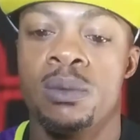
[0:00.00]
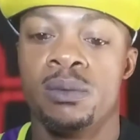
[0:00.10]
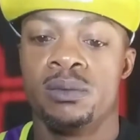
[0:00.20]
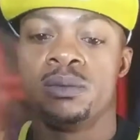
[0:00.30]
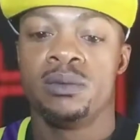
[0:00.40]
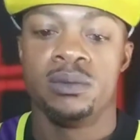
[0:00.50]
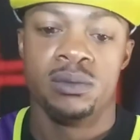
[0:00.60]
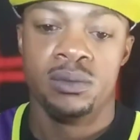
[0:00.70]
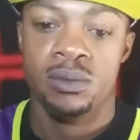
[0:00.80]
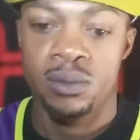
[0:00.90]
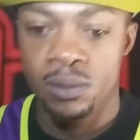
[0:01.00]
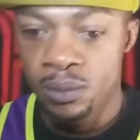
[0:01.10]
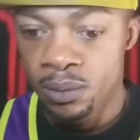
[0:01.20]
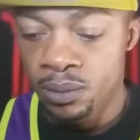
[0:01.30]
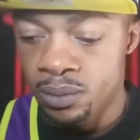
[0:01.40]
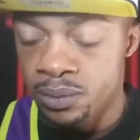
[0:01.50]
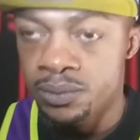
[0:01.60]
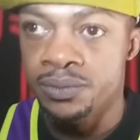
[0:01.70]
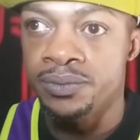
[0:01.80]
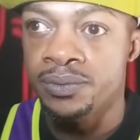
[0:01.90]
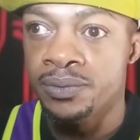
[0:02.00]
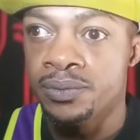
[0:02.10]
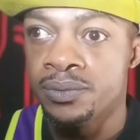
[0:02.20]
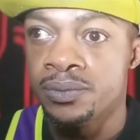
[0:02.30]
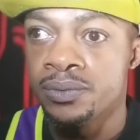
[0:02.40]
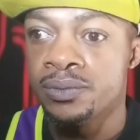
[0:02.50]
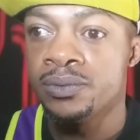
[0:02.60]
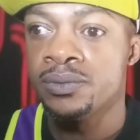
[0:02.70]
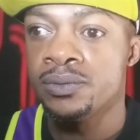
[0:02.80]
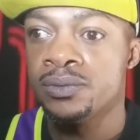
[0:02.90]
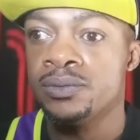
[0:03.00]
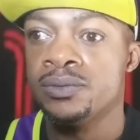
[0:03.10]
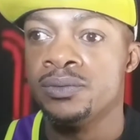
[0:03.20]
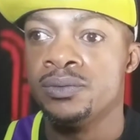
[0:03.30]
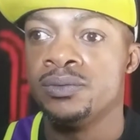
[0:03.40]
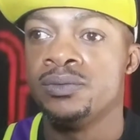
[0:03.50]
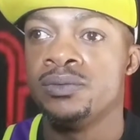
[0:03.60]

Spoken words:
(silence)